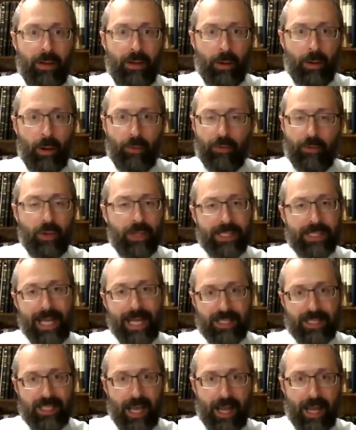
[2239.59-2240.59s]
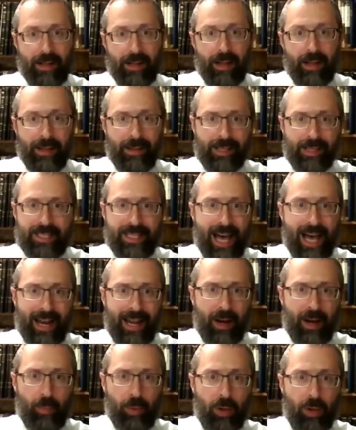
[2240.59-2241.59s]
Rabbi Yehuda's not saying it's not
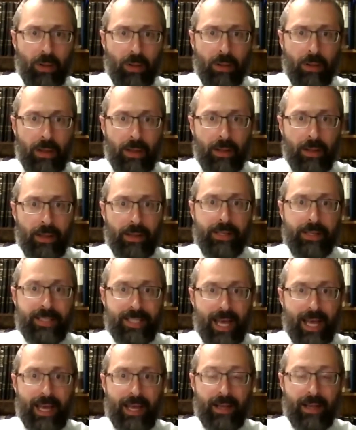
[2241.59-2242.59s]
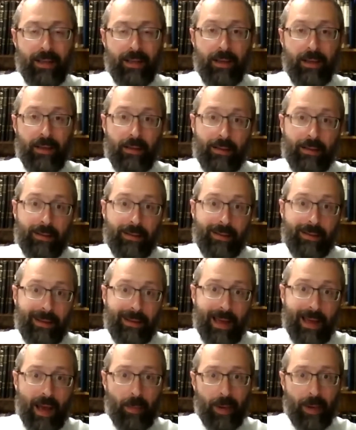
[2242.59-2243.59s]
edible. He's saying,
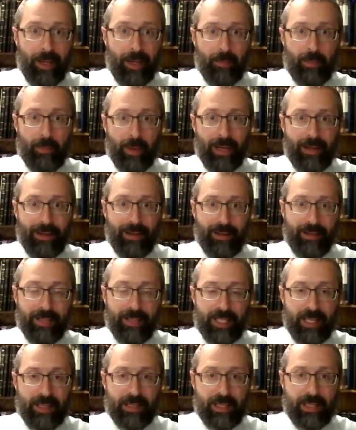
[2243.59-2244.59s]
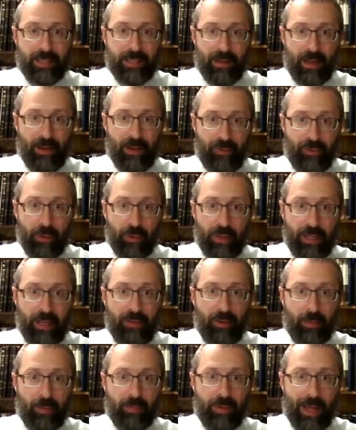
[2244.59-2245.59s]
yeah, but since if you leave
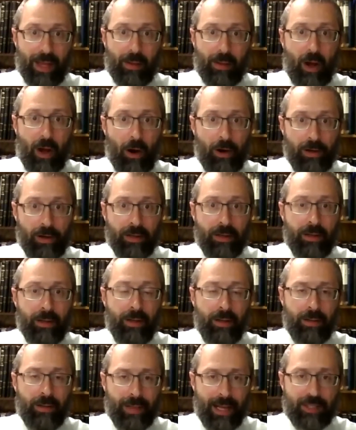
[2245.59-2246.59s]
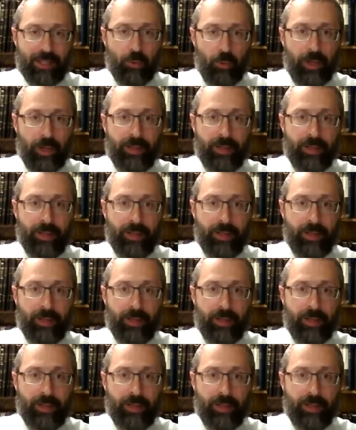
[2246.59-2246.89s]
them, they'll harden. That's wood.